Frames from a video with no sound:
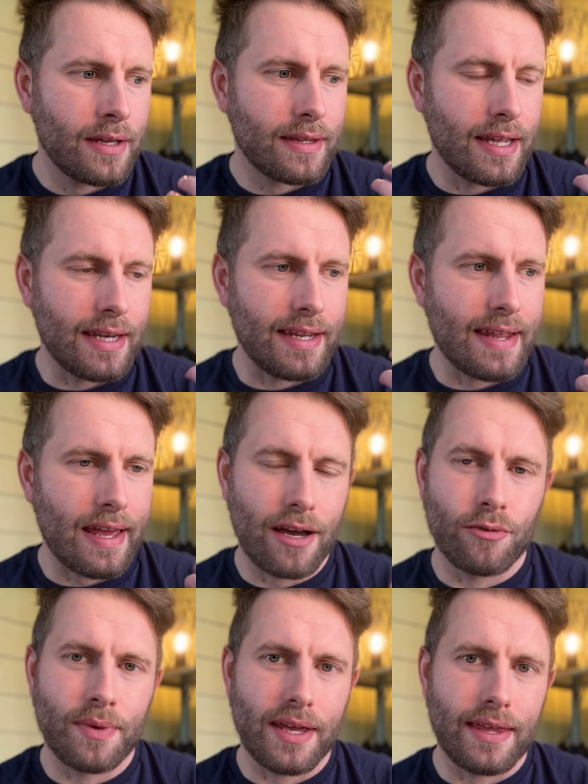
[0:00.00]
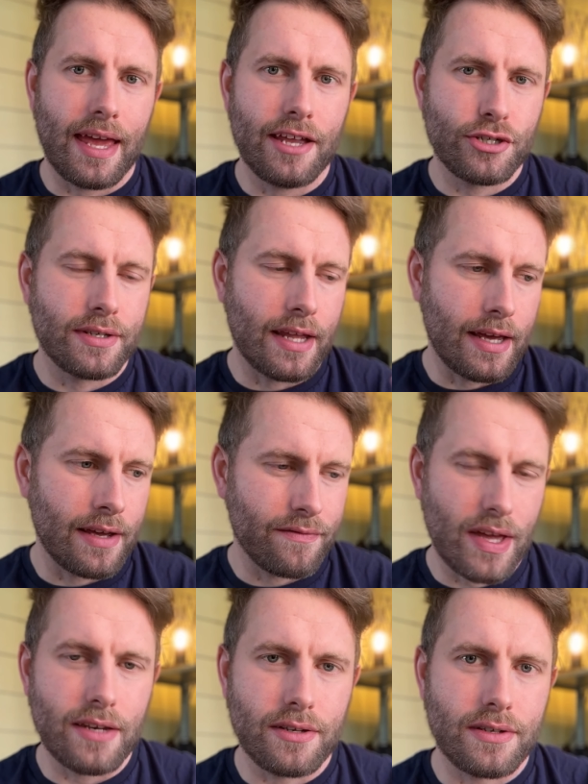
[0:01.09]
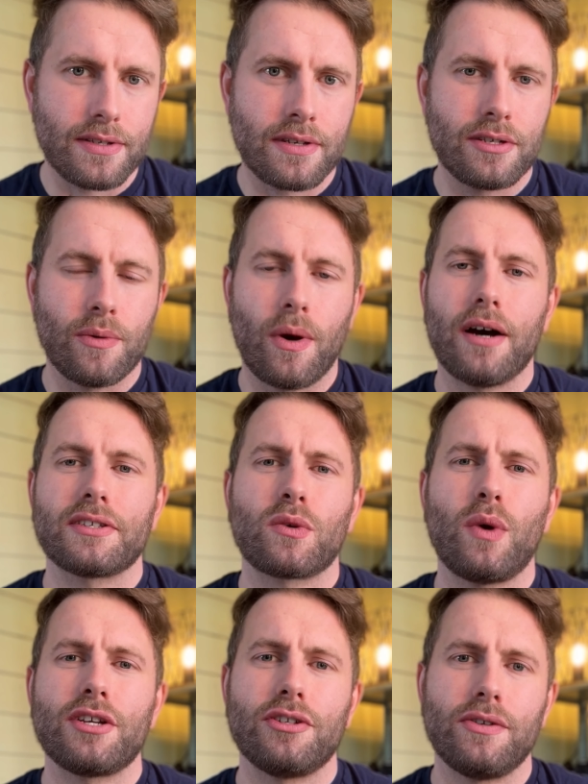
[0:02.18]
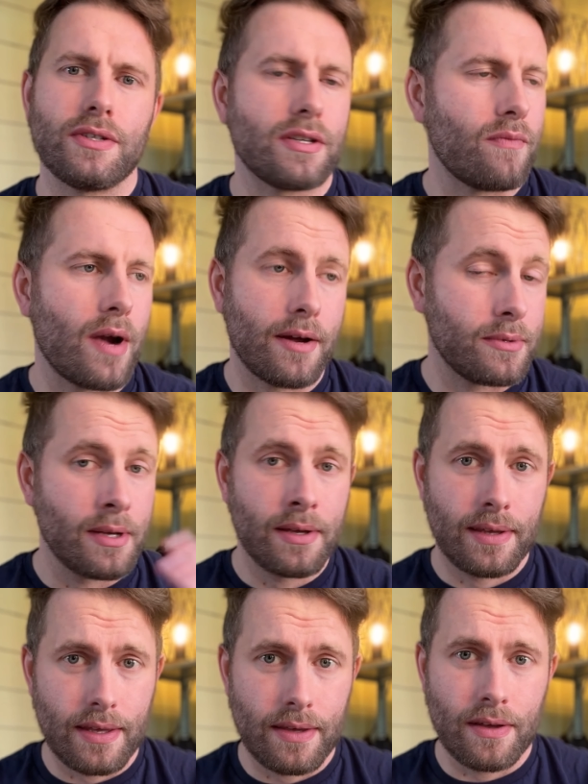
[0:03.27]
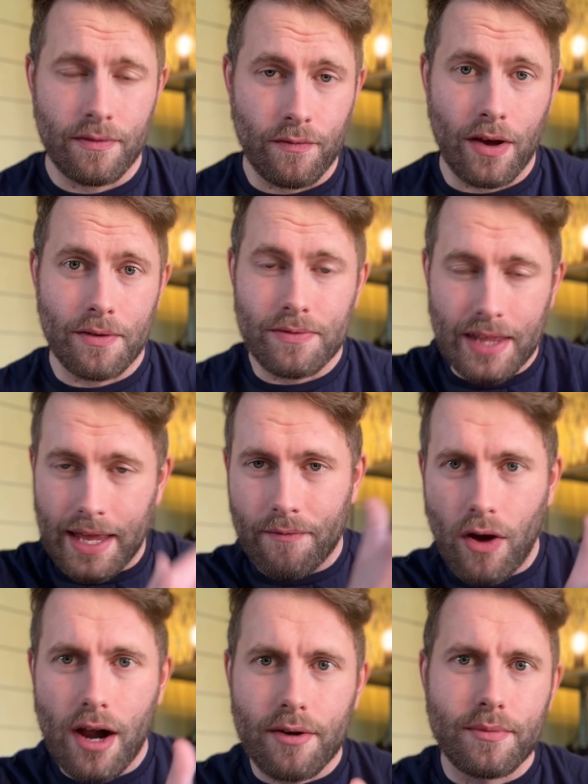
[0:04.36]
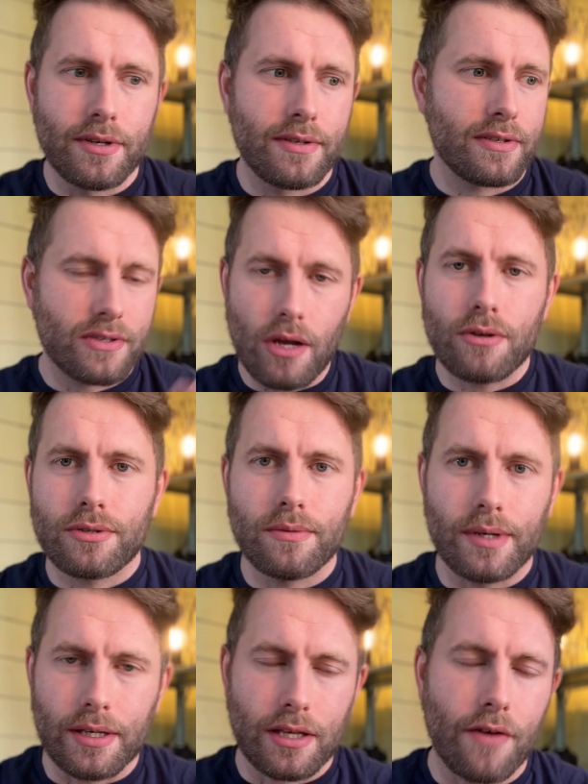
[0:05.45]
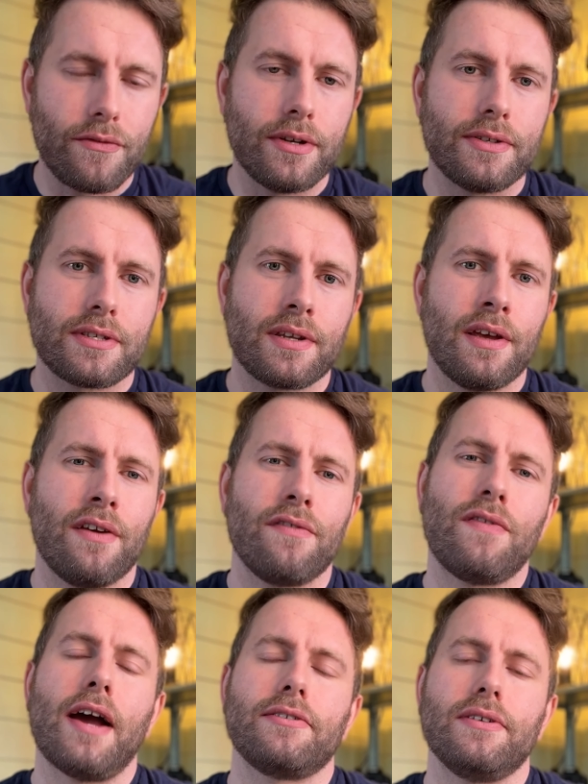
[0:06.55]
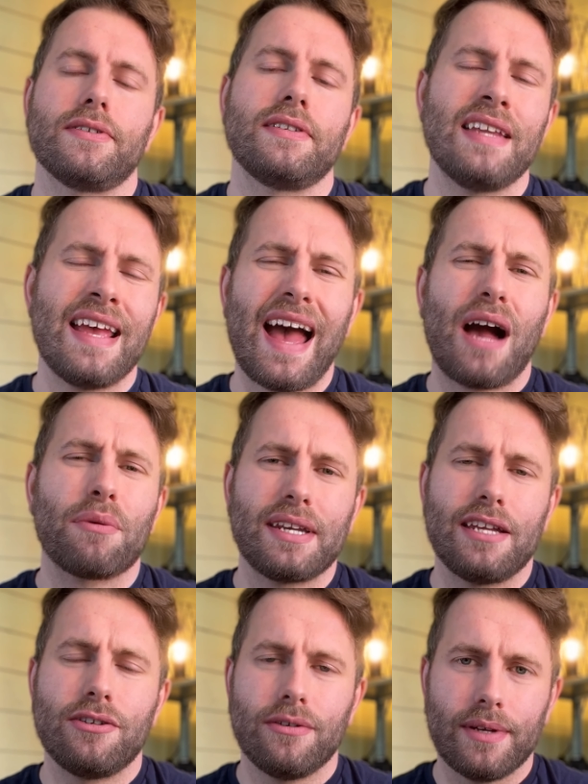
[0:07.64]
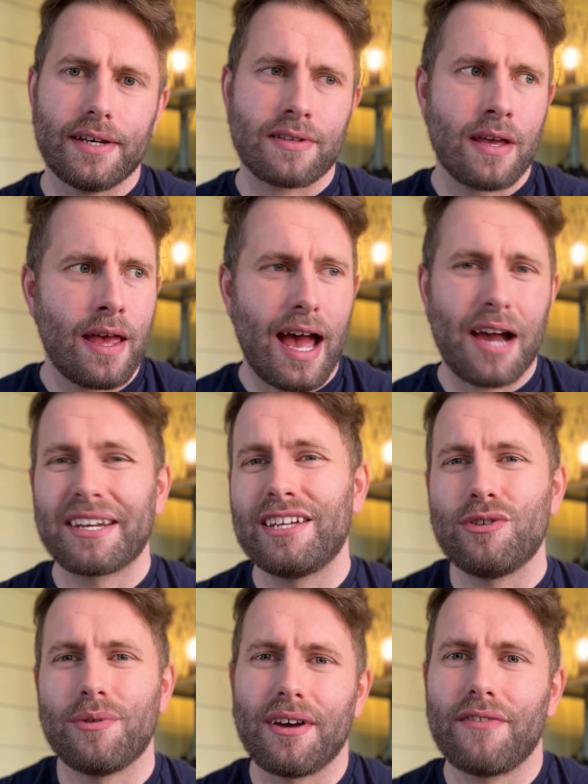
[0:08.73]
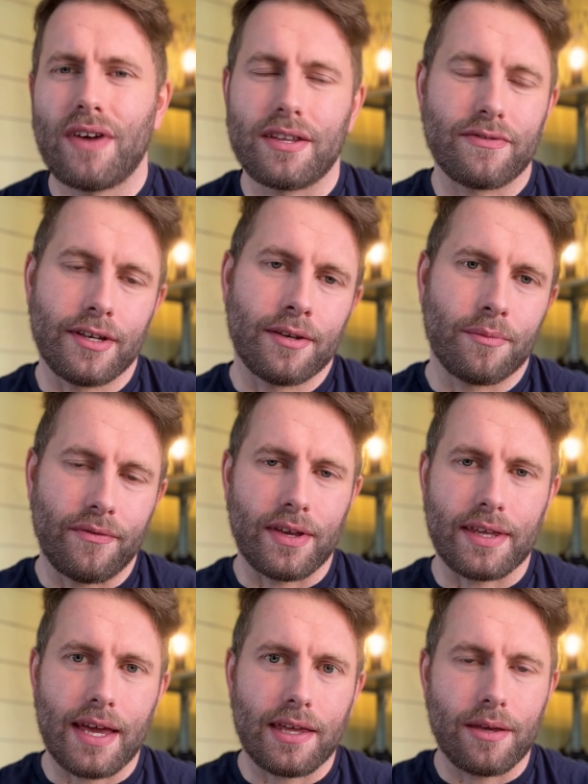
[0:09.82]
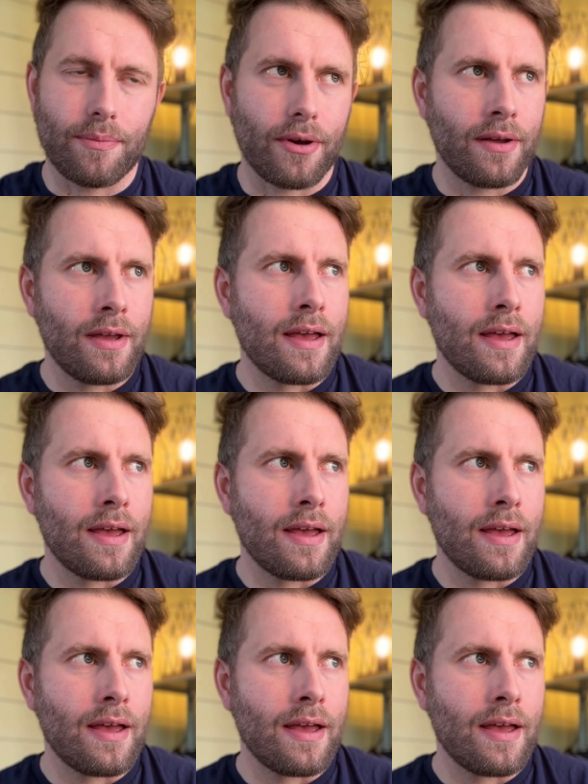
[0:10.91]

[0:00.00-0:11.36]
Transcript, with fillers: They need help engaging their vendors to ask questions around the environment, social and governance factors, and how can they do this? How can they do it effectively within Gatekeeper?